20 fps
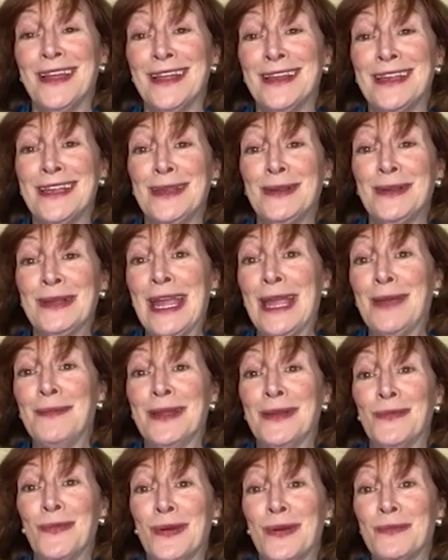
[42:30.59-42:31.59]
and he came
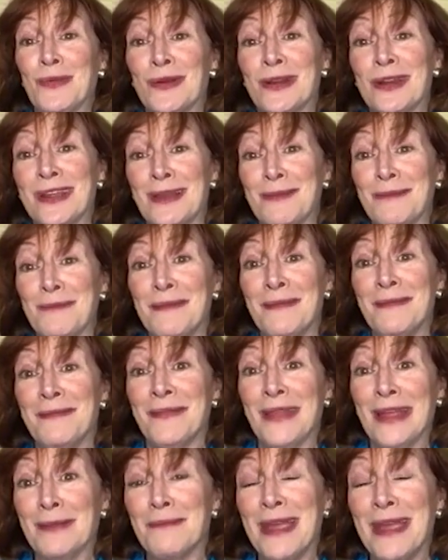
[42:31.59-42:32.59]
in one morning and
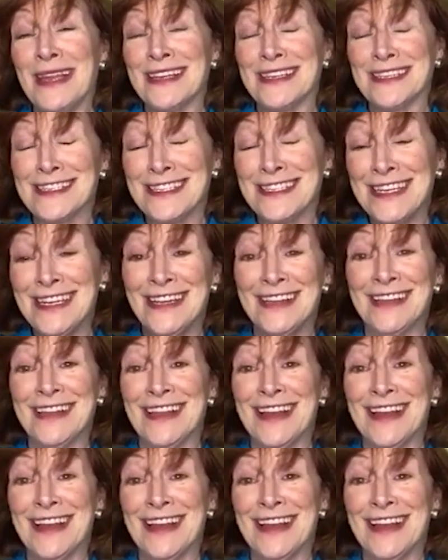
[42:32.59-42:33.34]
like made a scene